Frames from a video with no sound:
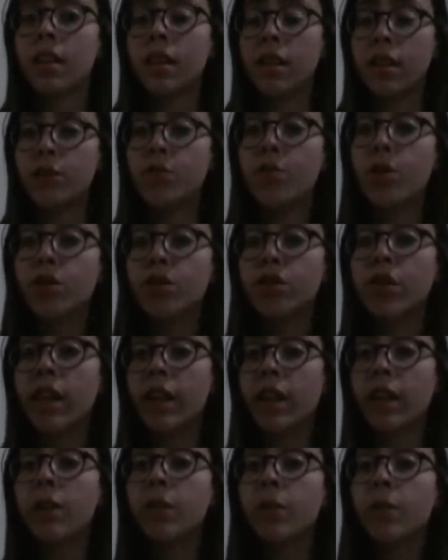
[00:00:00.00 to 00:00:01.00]
the drug
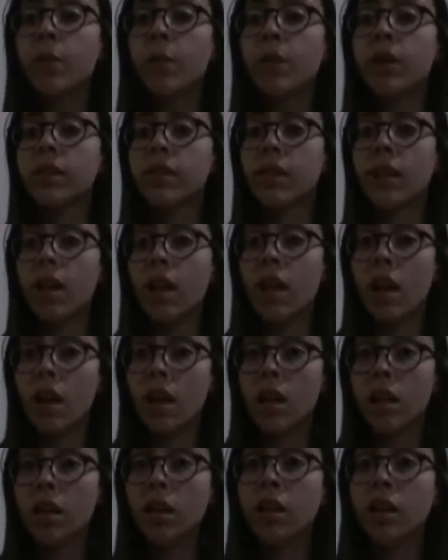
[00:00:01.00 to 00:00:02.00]
taking was
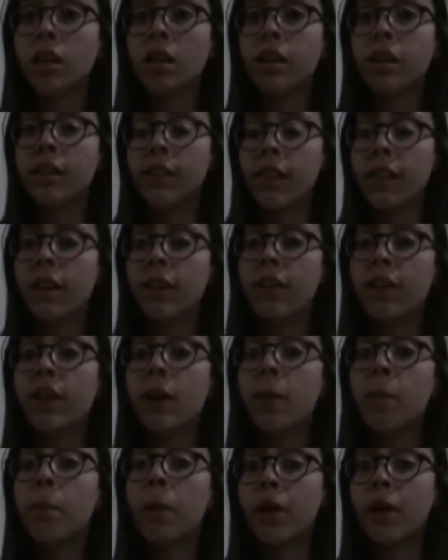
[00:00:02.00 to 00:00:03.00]
a
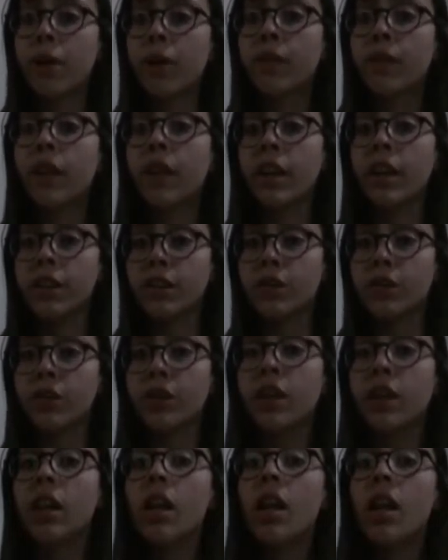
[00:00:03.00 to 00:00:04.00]
significant part of the
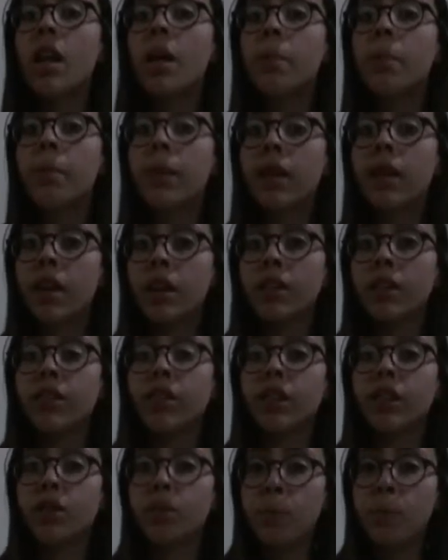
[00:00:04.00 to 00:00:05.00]
history
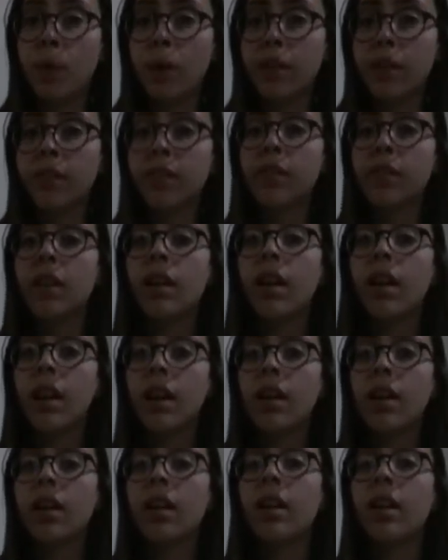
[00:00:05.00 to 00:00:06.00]
because its potency
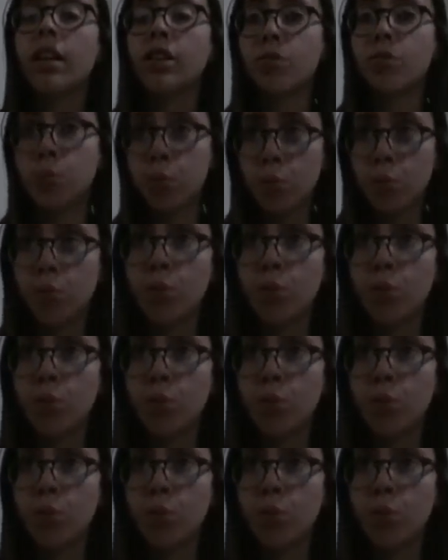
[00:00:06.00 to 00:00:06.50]
and its